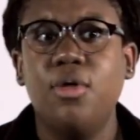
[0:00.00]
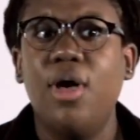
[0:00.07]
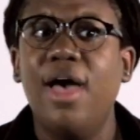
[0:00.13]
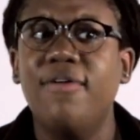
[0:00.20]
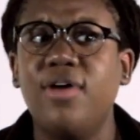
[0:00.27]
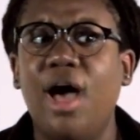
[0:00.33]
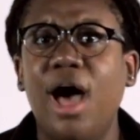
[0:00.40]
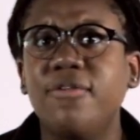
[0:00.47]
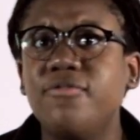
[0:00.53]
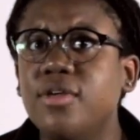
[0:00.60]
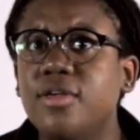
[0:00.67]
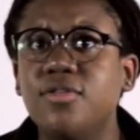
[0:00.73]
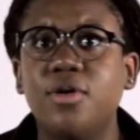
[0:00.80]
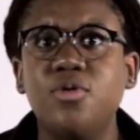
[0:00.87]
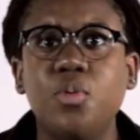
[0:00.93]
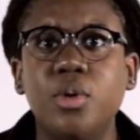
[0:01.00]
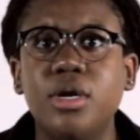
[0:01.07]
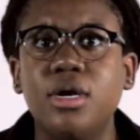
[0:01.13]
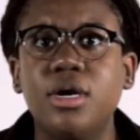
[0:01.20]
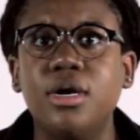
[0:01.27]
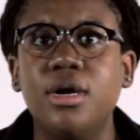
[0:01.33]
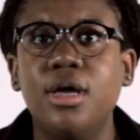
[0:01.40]
they'll have conflicts on
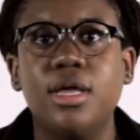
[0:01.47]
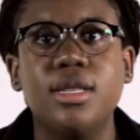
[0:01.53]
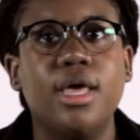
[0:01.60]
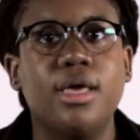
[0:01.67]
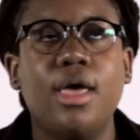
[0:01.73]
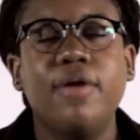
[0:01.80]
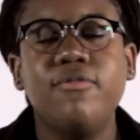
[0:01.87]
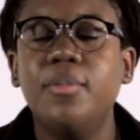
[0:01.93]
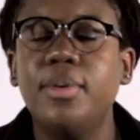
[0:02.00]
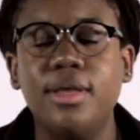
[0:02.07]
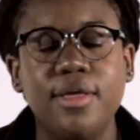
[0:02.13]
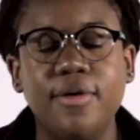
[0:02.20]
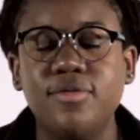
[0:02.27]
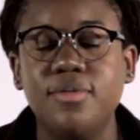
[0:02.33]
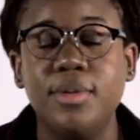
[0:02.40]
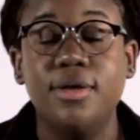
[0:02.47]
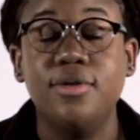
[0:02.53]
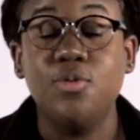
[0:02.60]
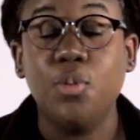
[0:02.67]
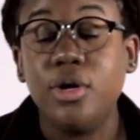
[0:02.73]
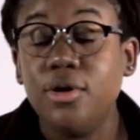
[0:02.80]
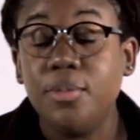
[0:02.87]
Twitter. Like, everybody loves some
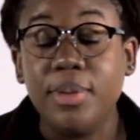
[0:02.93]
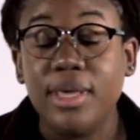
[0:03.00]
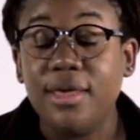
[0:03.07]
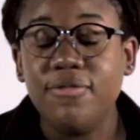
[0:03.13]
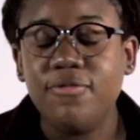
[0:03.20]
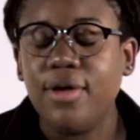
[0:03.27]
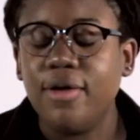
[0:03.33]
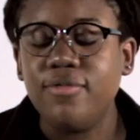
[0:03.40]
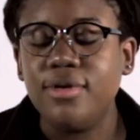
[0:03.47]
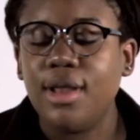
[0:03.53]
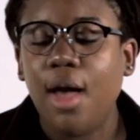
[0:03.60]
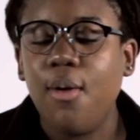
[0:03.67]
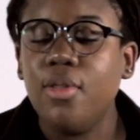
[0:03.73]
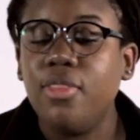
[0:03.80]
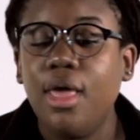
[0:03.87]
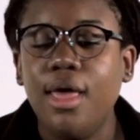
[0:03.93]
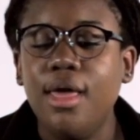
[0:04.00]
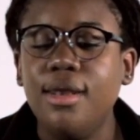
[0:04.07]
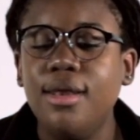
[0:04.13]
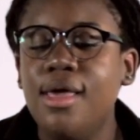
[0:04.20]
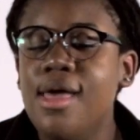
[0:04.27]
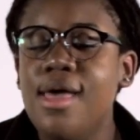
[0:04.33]
good Twitter beef every now and
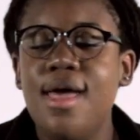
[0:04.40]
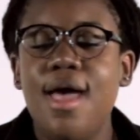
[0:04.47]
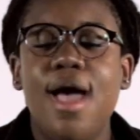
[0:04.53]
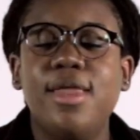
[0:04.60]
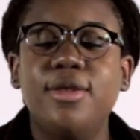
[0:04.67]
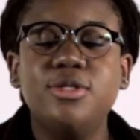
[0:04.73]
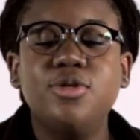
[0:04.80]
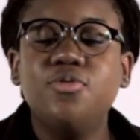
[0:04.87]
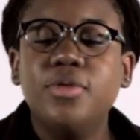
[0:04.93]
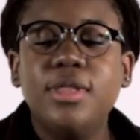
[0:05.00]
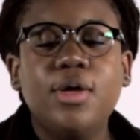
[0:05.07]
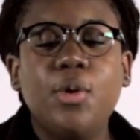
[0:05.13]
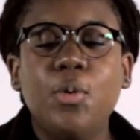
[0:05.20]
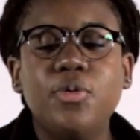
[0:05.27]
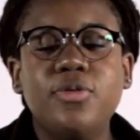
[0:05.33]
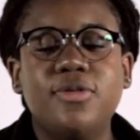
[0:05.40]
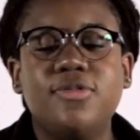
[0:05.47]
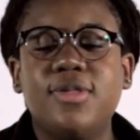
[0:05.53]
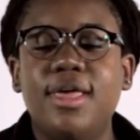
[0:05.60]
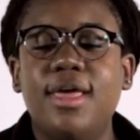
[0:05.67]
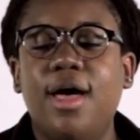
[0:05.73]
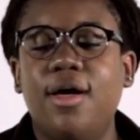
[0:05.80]
then. And it's just really cool
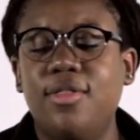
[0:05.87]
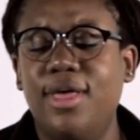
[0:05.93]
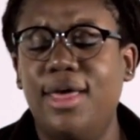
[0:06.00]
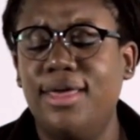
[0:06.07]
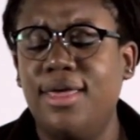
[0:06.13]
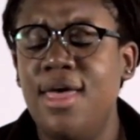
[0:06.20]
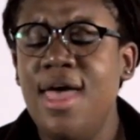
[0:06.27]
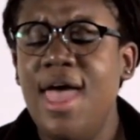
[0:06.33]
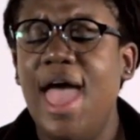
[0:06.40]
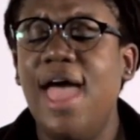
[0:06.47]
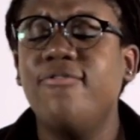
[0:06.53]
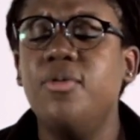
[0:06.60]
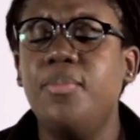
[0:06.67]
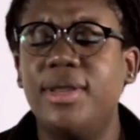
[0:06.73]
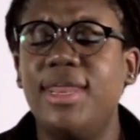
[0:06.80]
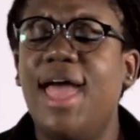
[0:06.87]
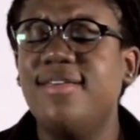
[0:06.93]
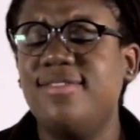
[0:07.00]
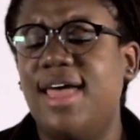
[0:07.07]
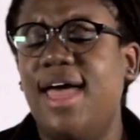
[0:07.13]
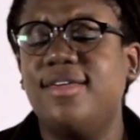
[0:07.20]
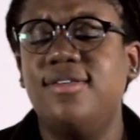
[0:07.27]
to see how, like, everybody
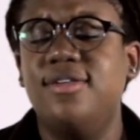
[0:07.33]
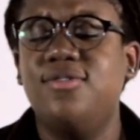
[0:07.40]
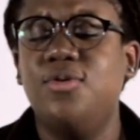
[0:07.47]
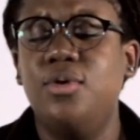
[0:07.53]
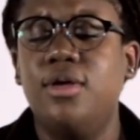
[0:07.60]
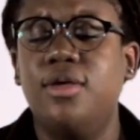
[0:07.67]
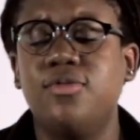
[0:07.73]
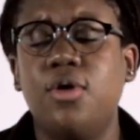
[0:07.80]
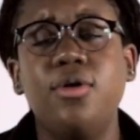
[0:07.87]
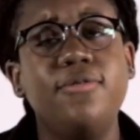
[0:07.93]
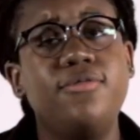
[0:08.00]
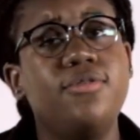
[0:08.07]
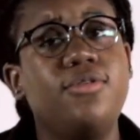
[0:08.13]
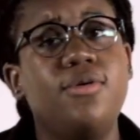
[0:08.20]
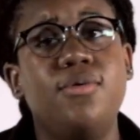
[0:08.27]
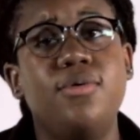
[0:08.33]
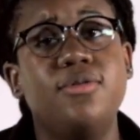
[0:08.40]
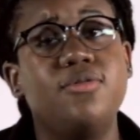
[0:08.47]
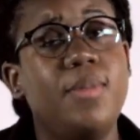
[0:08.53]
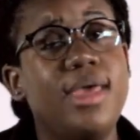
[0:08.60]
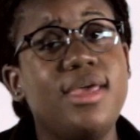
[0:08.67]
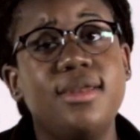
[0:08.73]
has access to it. Because all you have to do
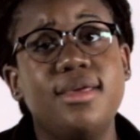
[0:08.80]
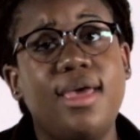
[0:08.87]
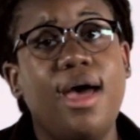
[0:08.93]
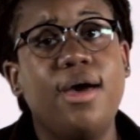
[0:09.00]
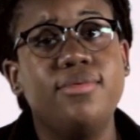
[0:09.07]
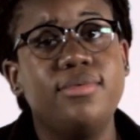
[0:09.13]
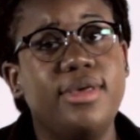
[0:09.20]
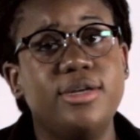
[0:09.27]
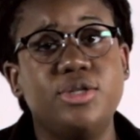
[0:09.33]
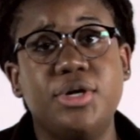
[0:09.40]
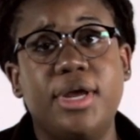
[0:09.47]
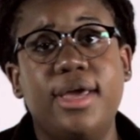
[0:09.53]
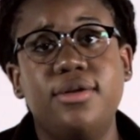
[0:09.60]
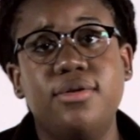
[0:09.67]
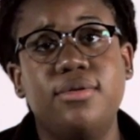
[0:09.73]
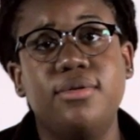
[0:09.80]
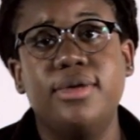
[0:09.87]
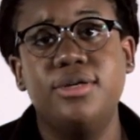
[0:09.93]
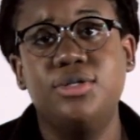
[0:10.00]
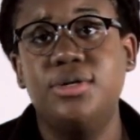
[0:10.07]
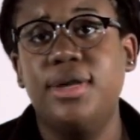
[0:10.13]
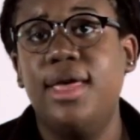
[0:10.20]
is make an account, get your handle,
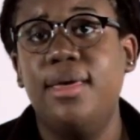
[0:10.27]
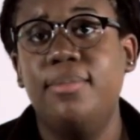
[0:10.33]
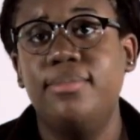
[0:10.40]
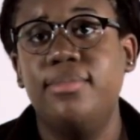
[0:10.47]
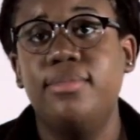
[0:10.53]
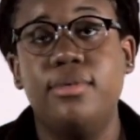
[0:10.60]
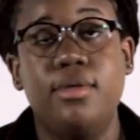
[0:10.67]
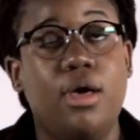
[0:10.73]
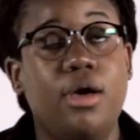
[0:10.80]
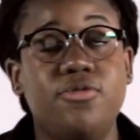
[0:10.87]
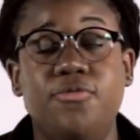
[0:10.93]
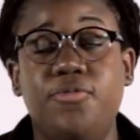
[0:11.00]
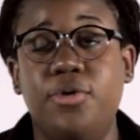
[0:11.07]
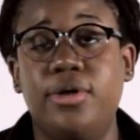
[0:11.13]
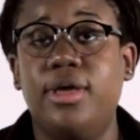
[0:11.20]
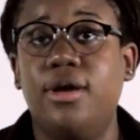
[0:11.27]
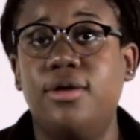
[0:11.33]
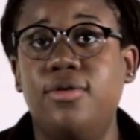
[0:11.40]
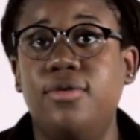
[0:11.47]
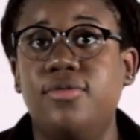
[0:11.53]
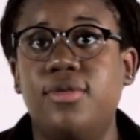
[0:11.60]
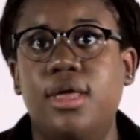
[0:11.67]
get your name, 140
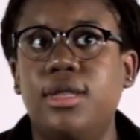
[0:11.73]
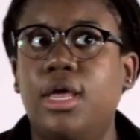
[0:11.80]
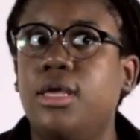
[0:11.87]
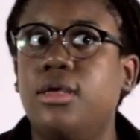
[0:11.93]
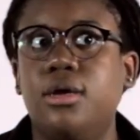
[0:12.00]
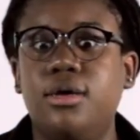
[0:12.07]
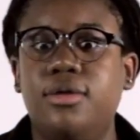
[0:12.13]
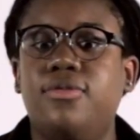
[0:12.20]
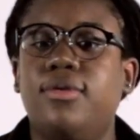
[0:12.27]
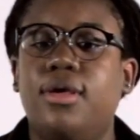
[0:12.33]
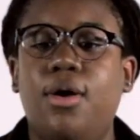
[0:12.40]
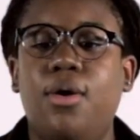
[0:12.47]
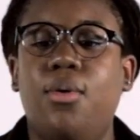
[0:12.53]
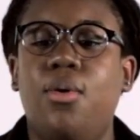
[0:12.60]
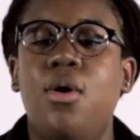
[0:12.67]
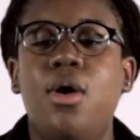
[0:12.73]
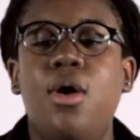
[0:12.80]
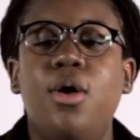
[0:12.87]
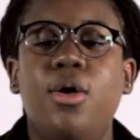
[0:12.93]
characters, and, like, you're good to go.